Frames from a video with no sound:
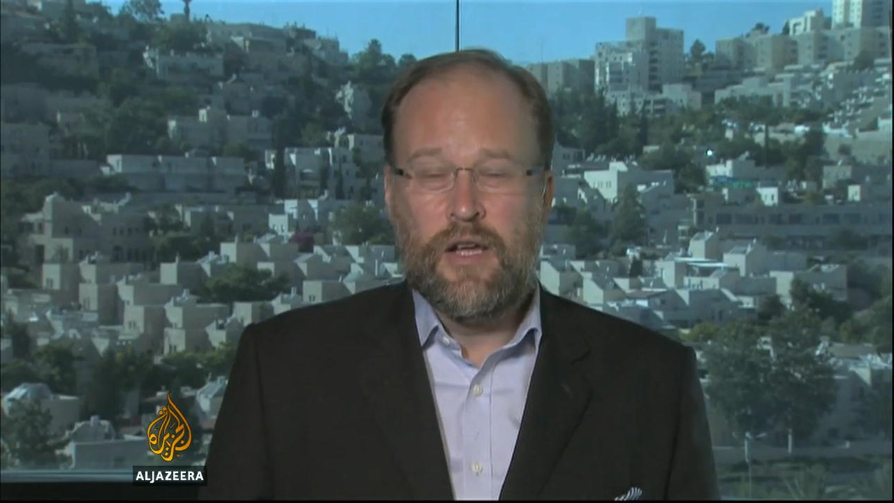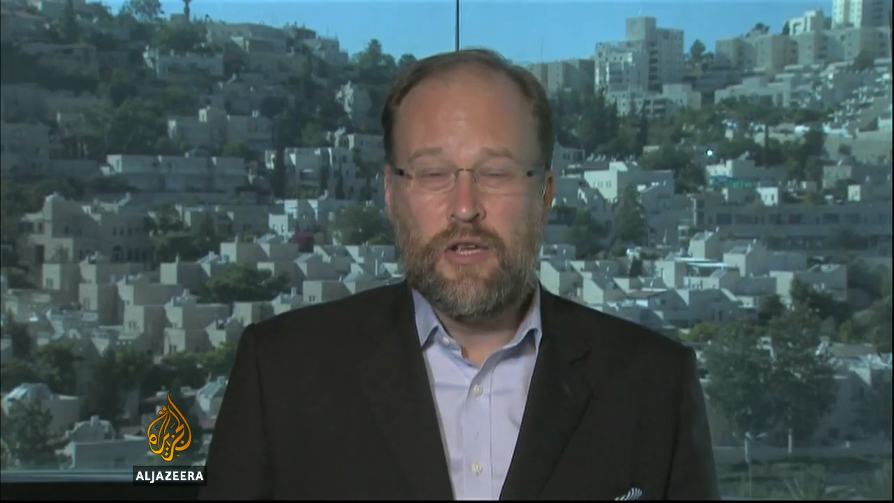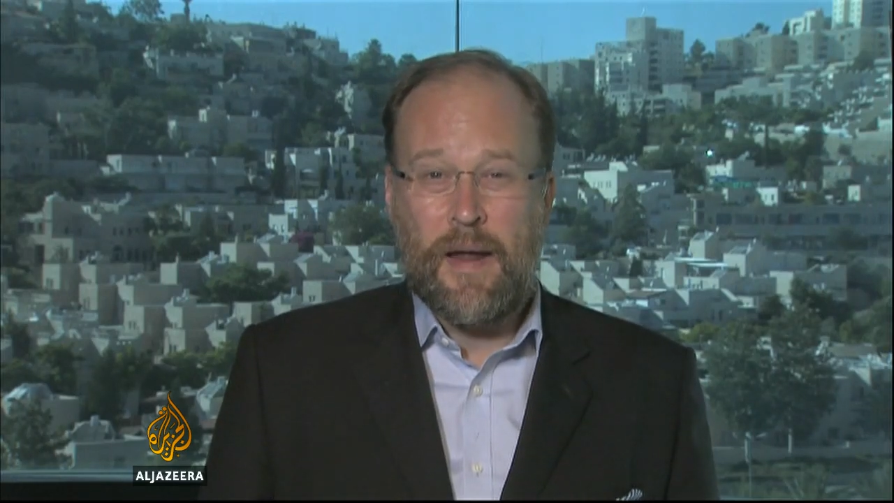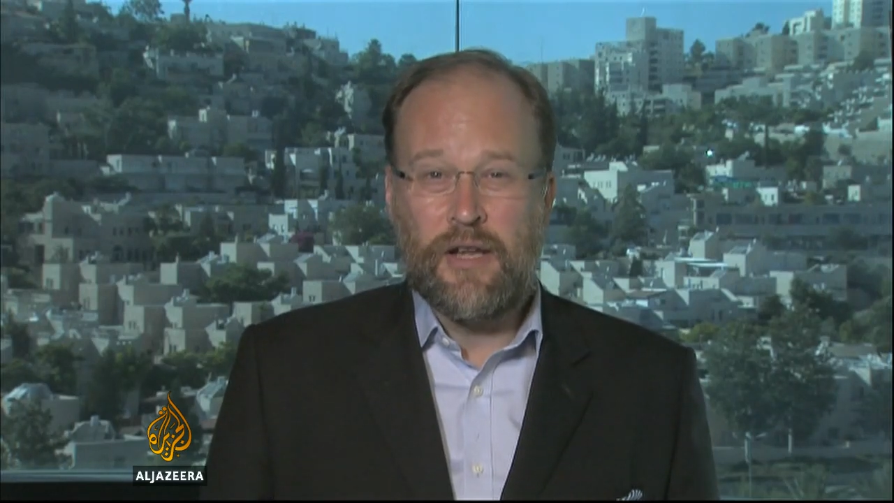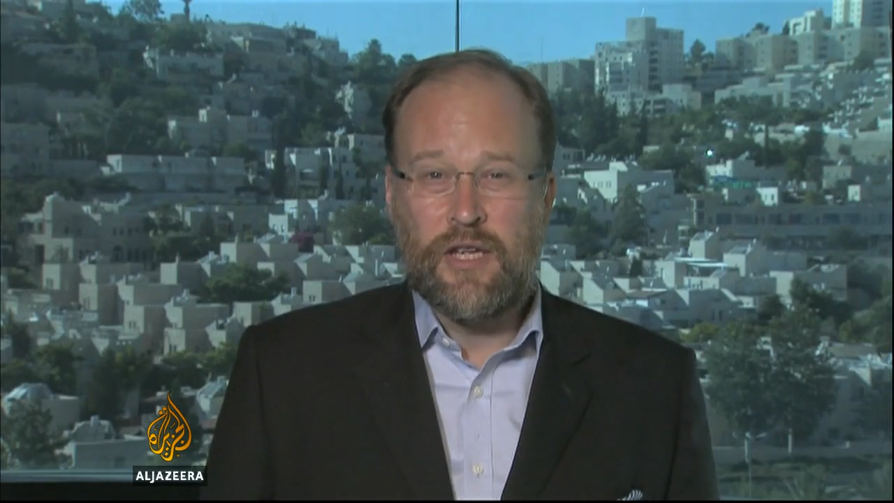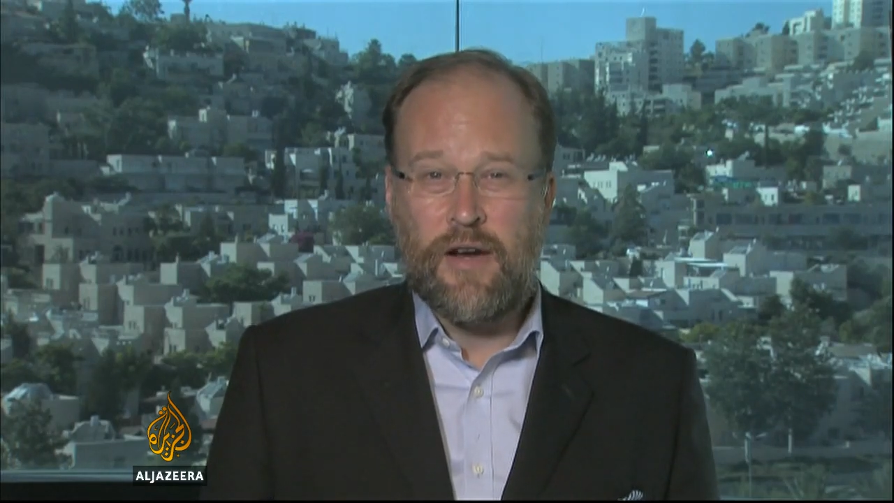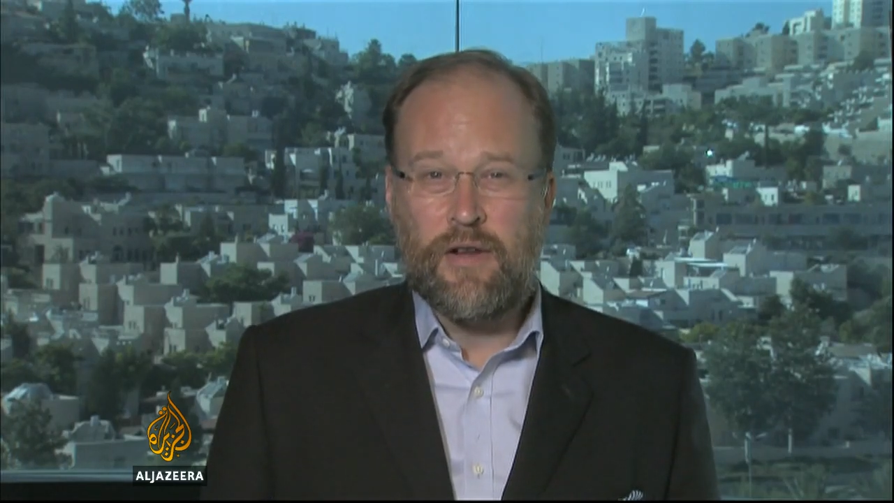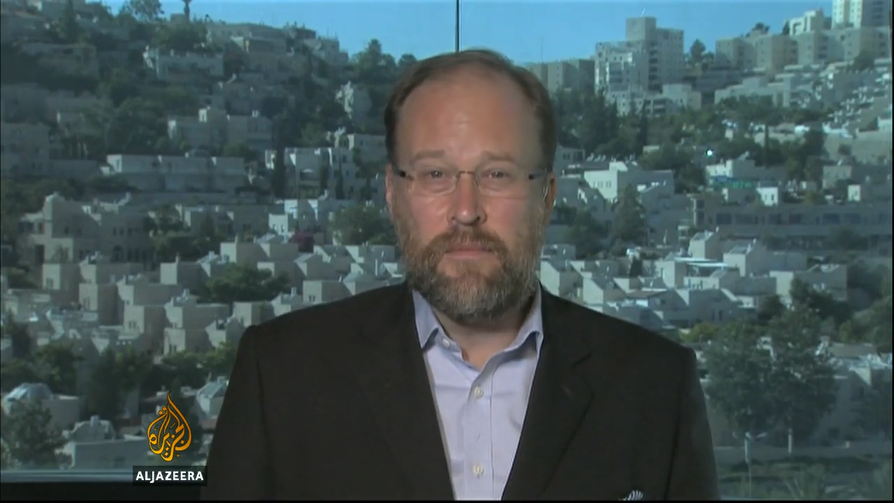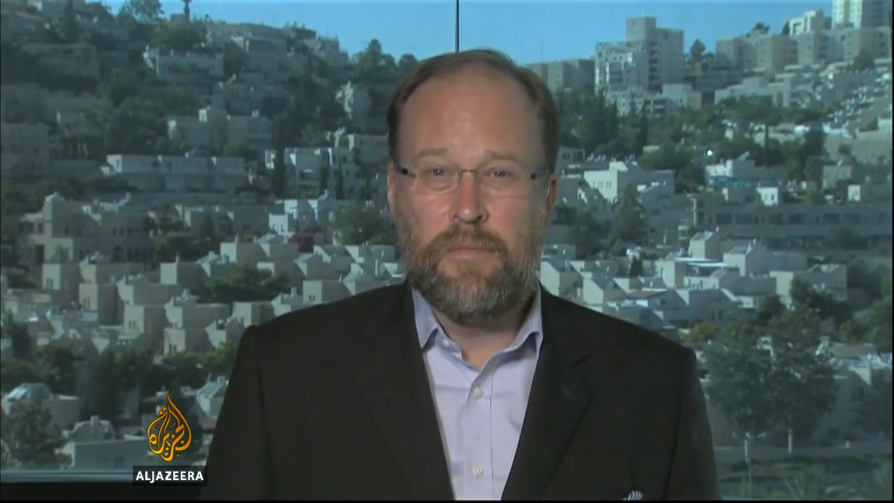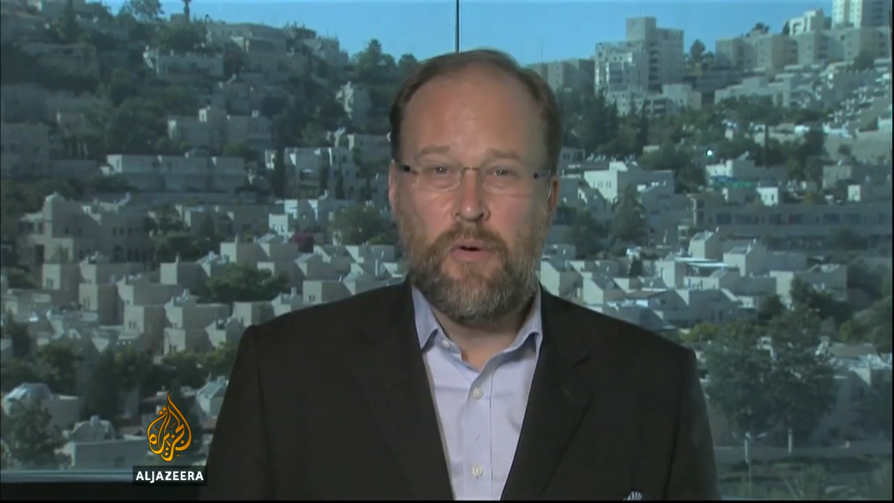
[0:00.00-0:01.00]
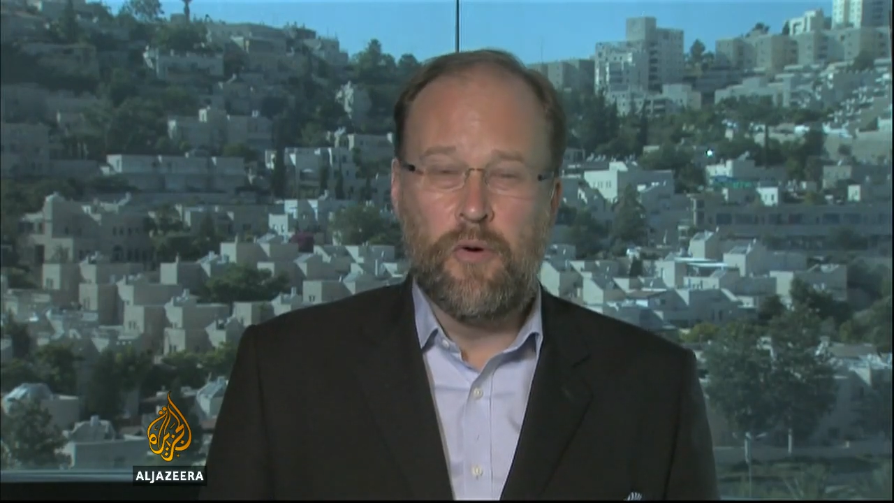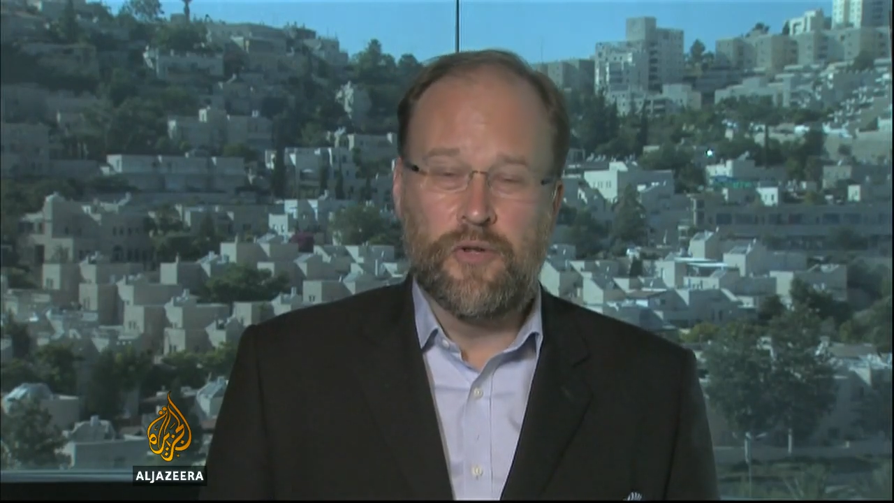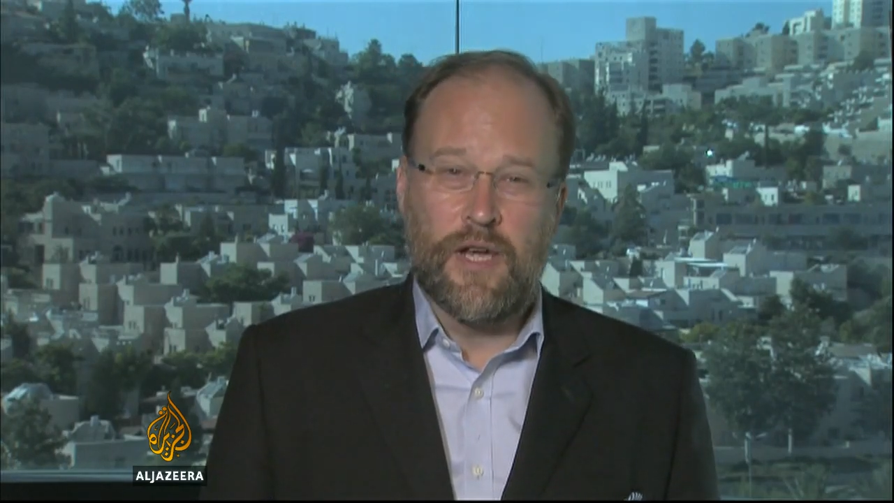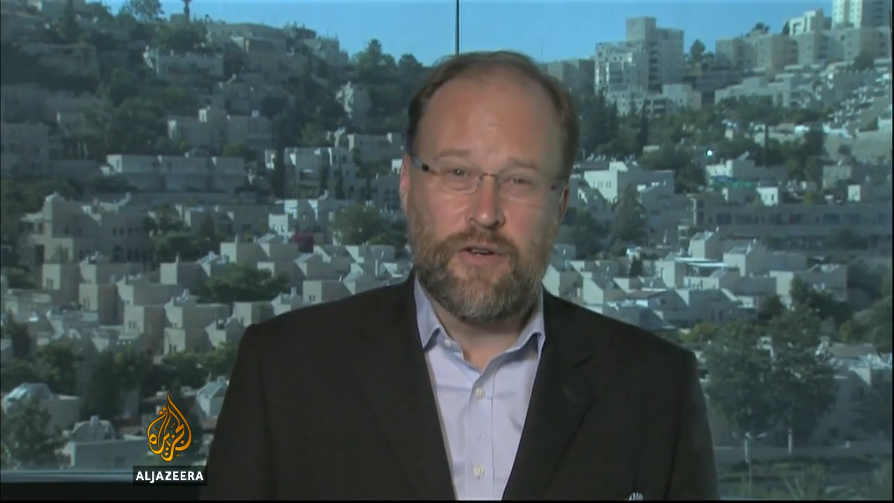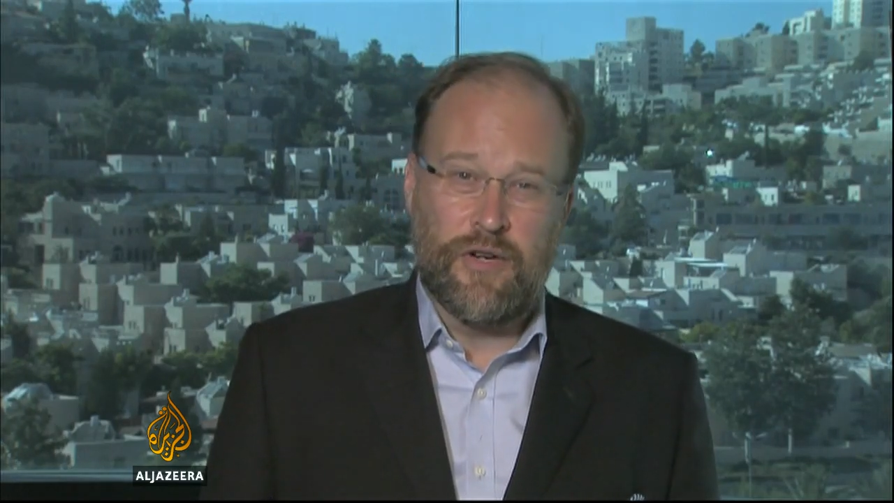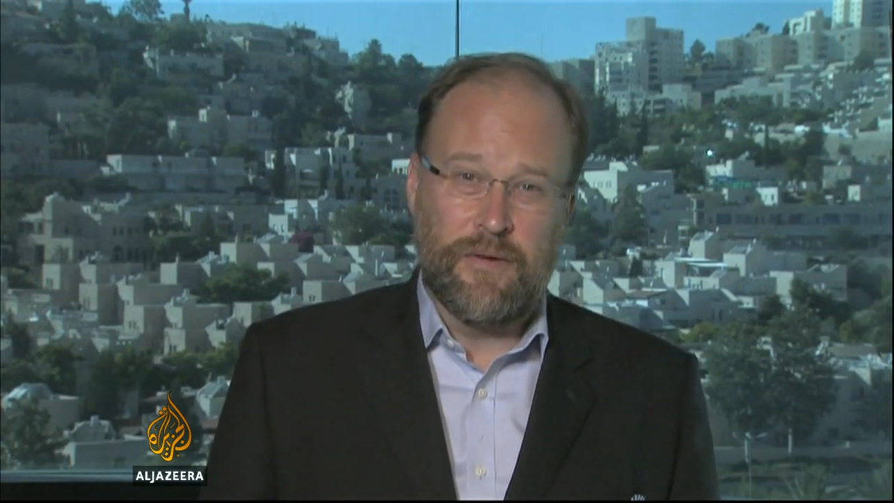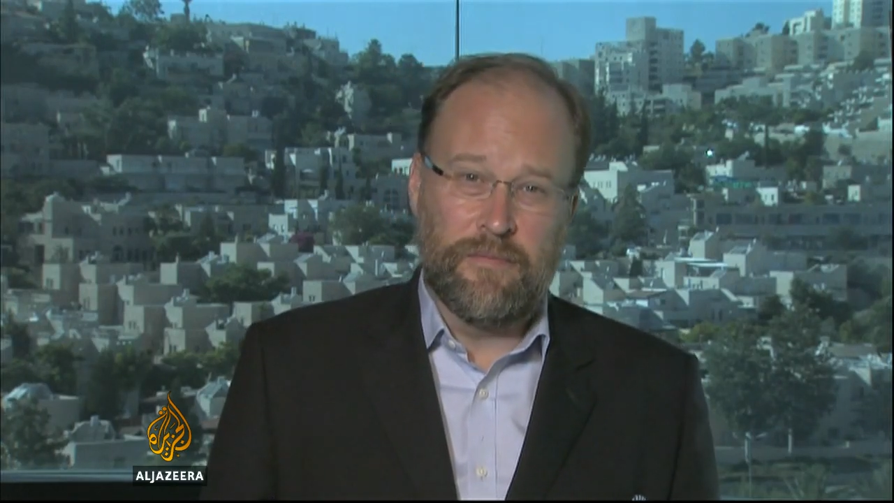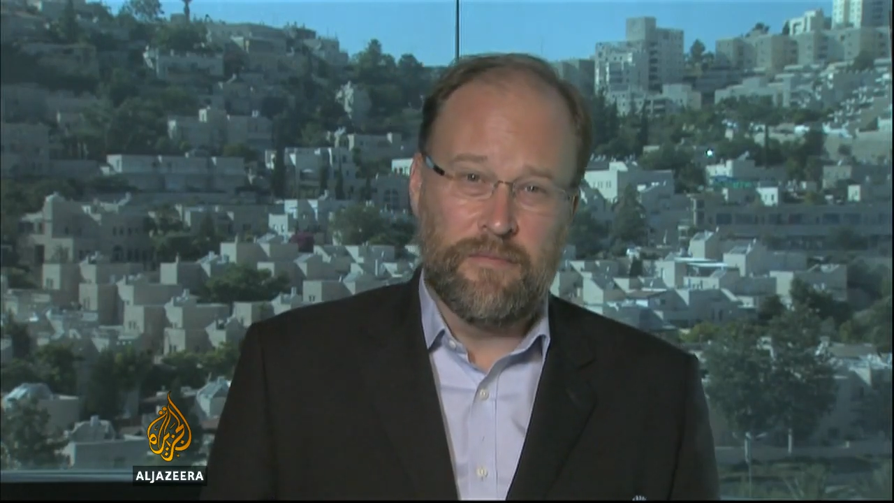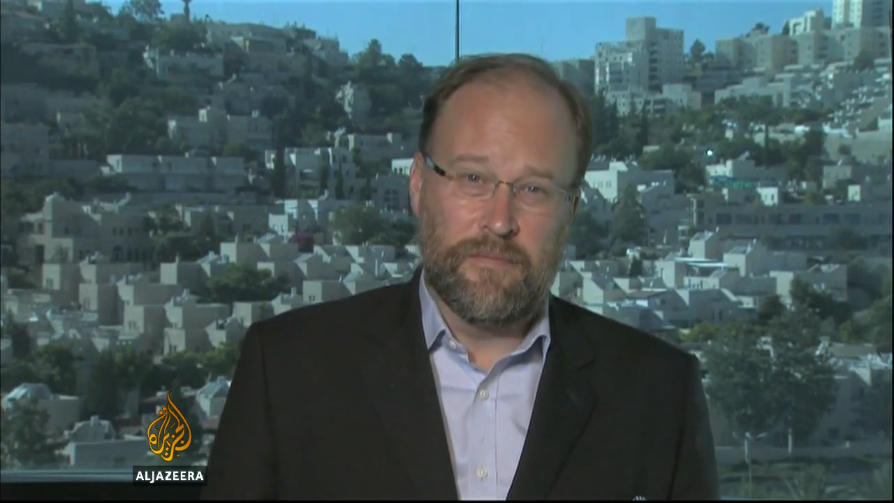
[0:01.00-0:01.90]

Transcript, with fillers: humanitarian pause, Adrian.